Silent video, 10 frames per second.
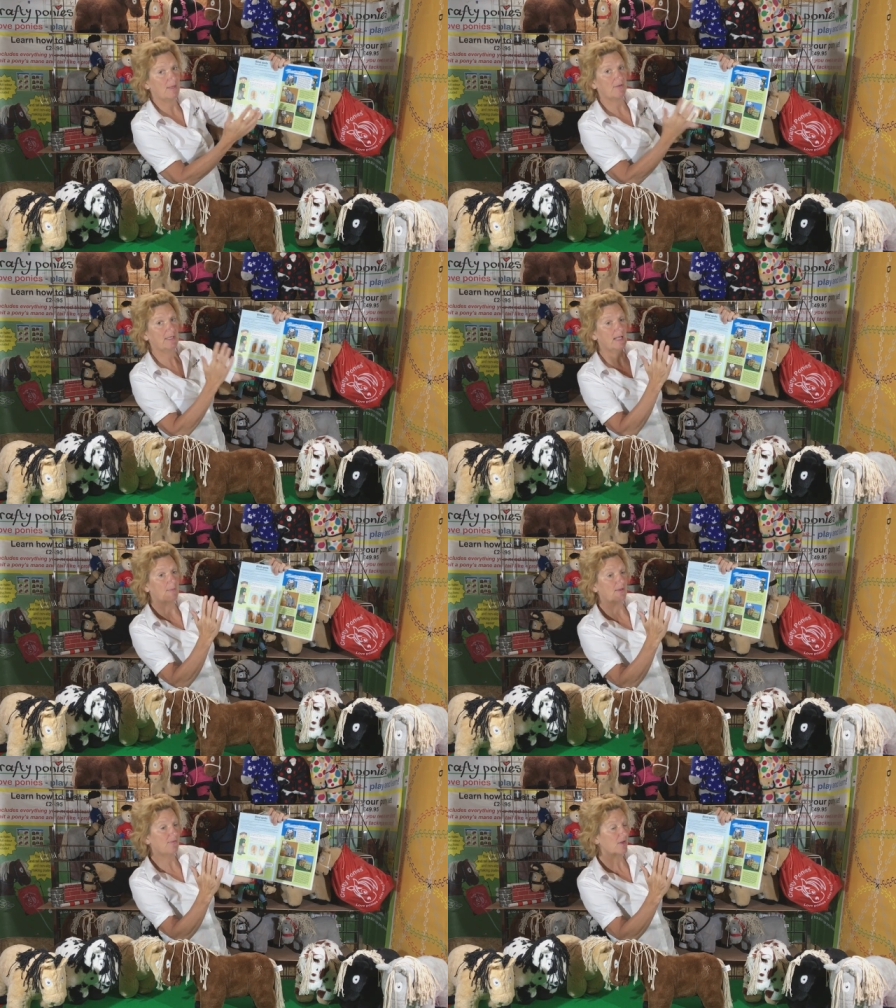when you're a little
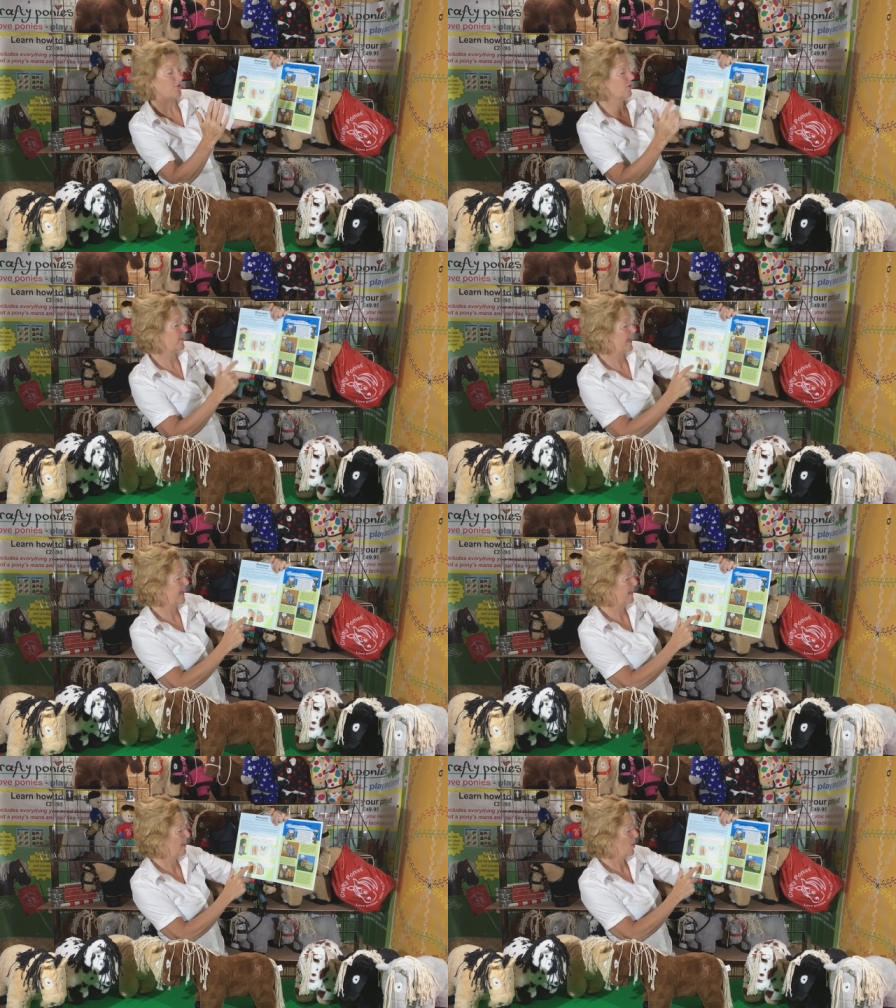bit further
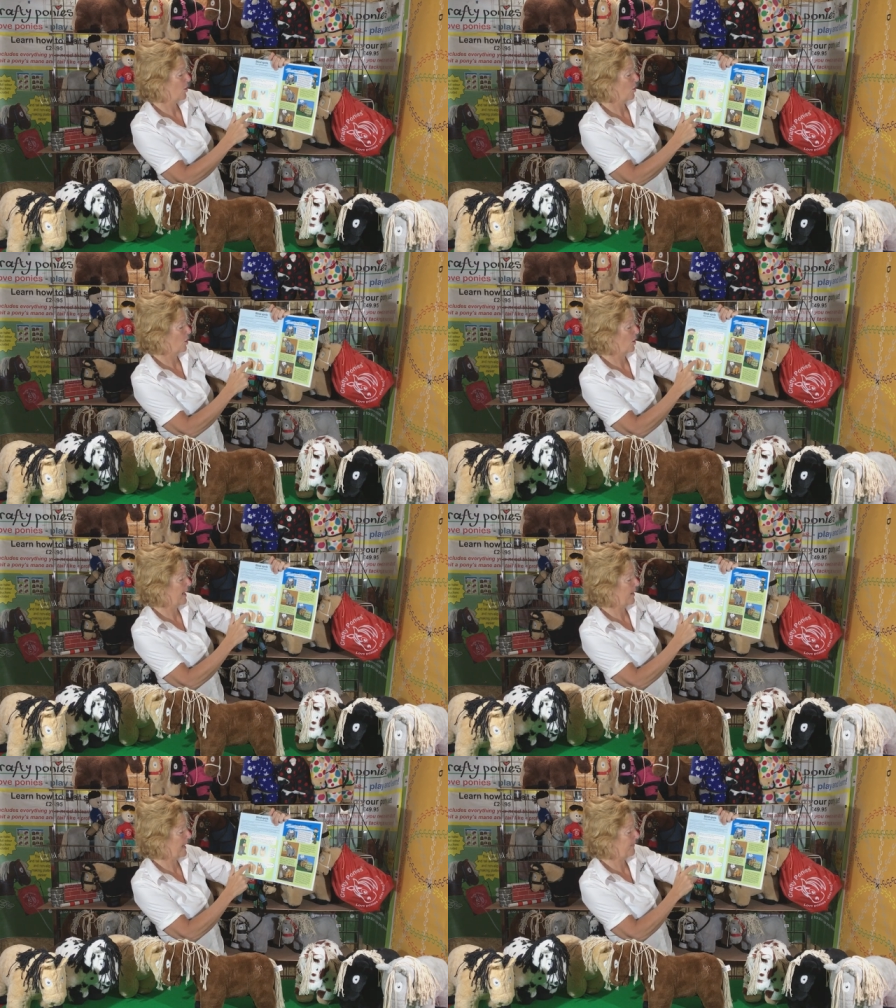away
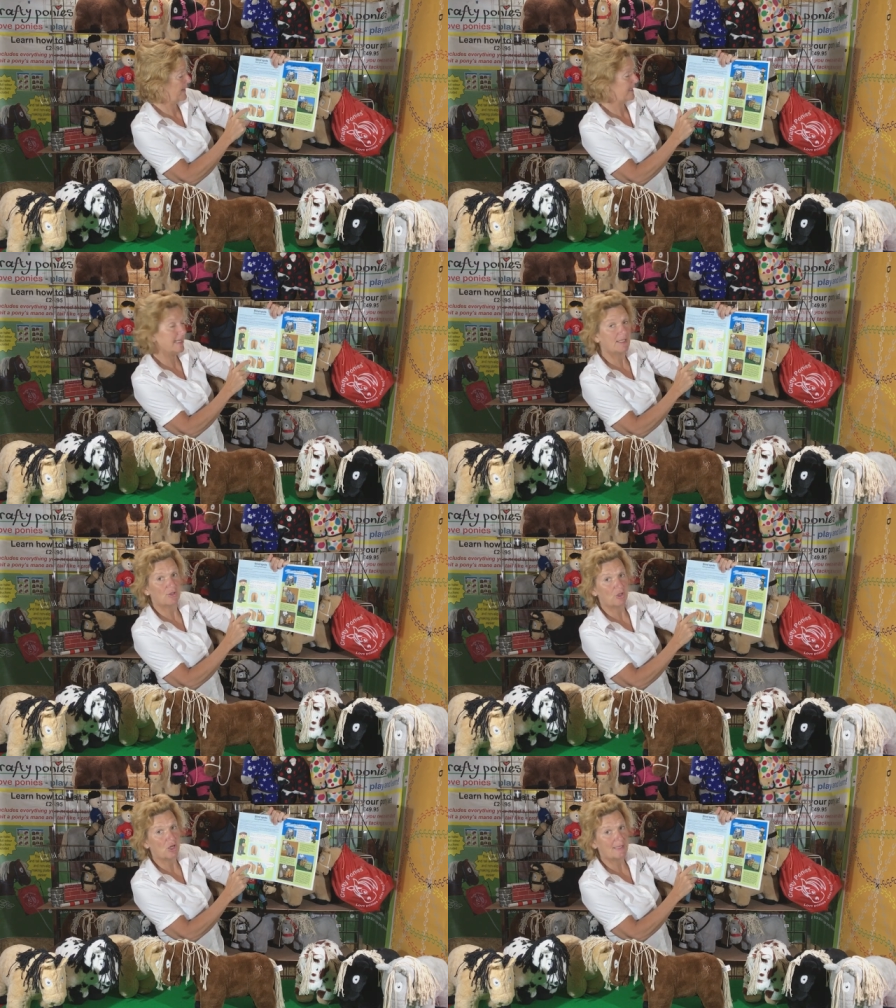or if he, he
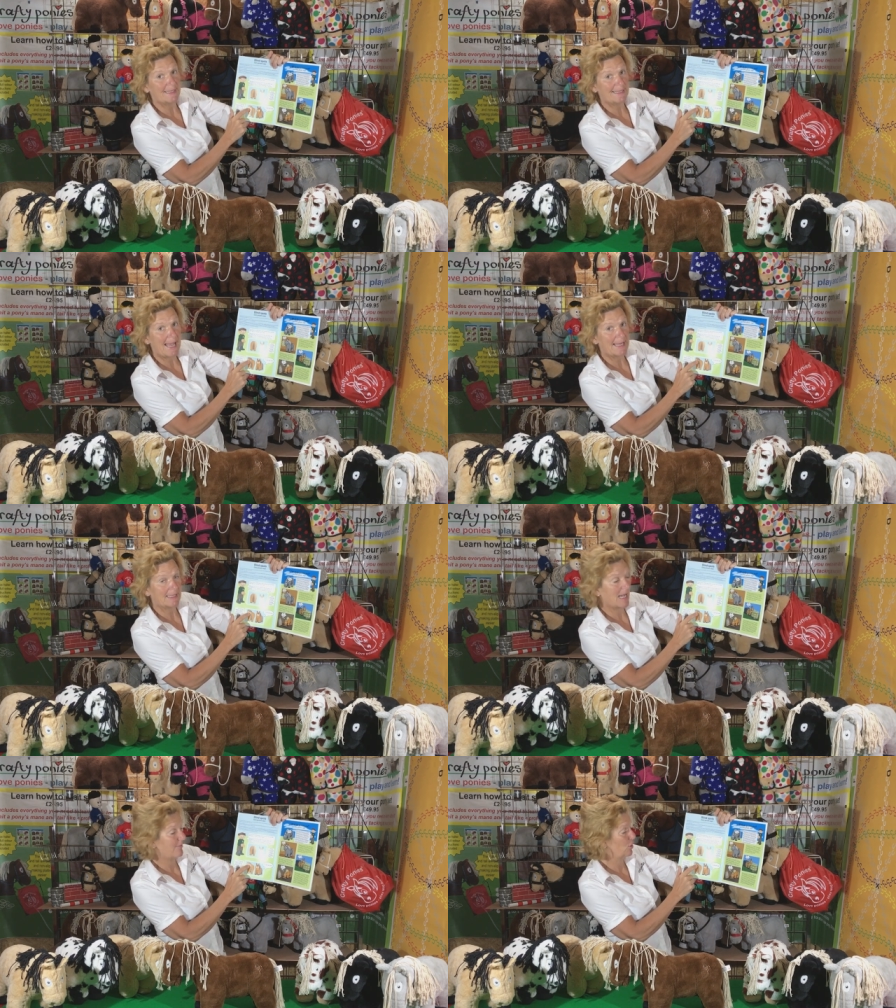turns his head
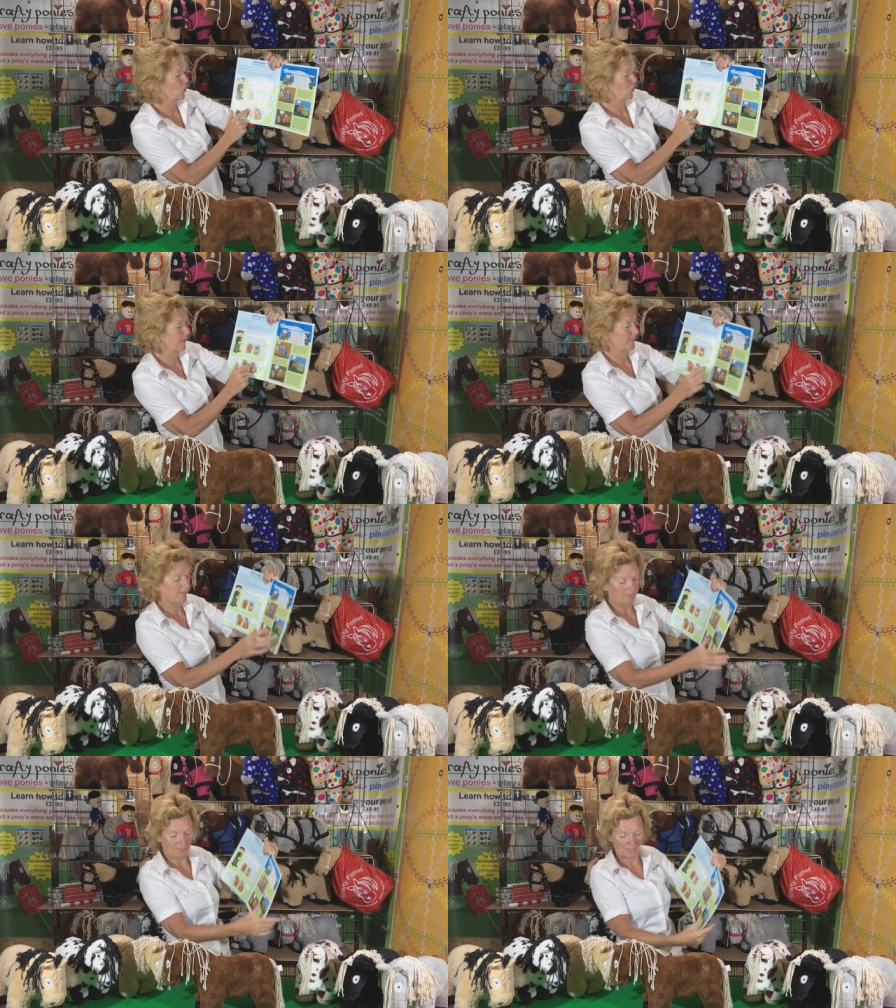to have a look.
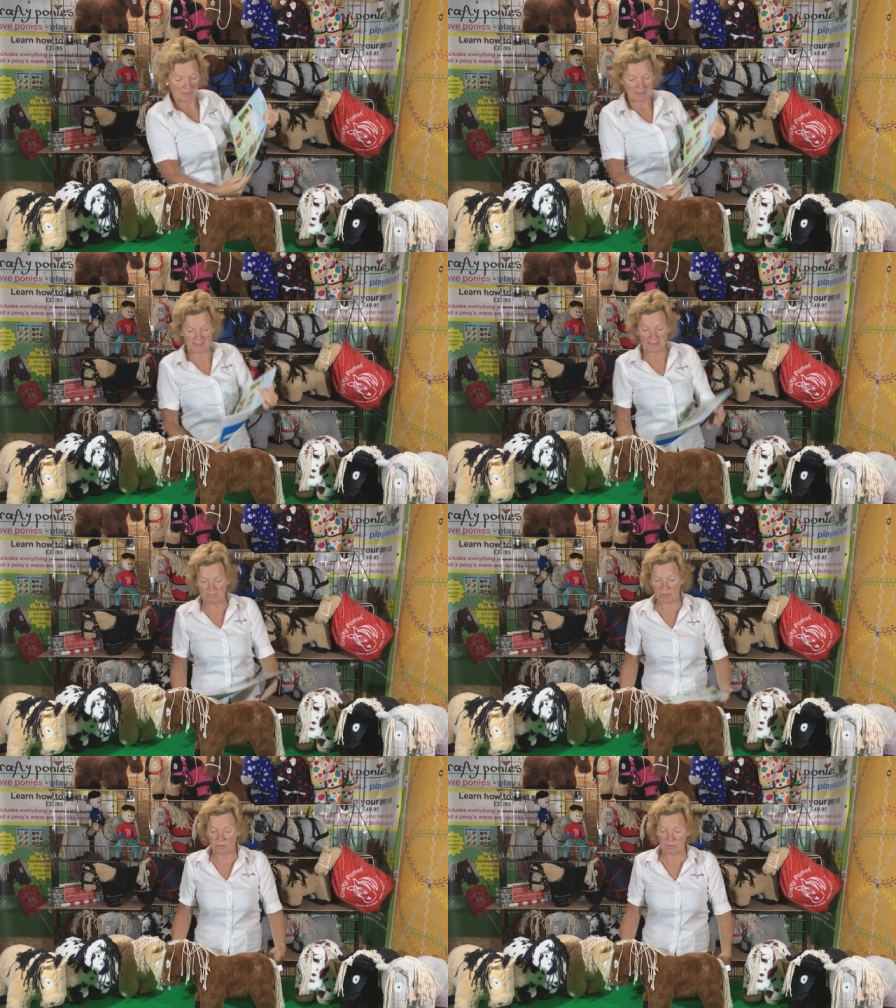Let's
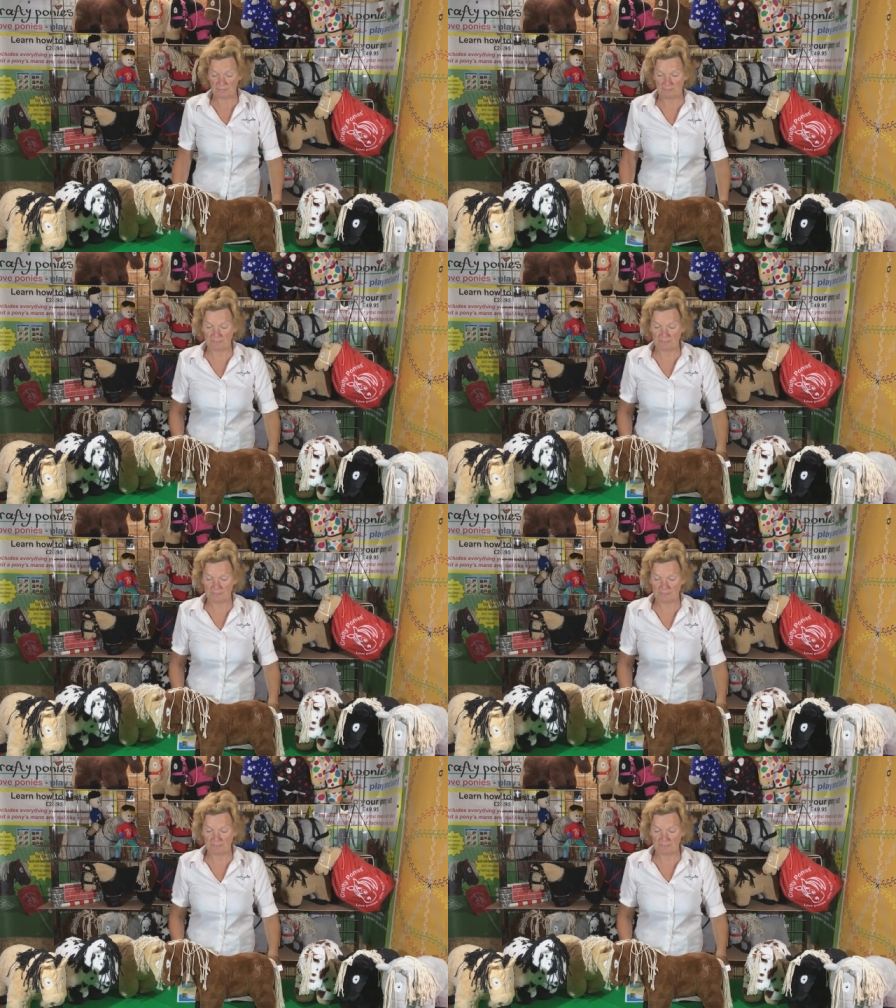have a look.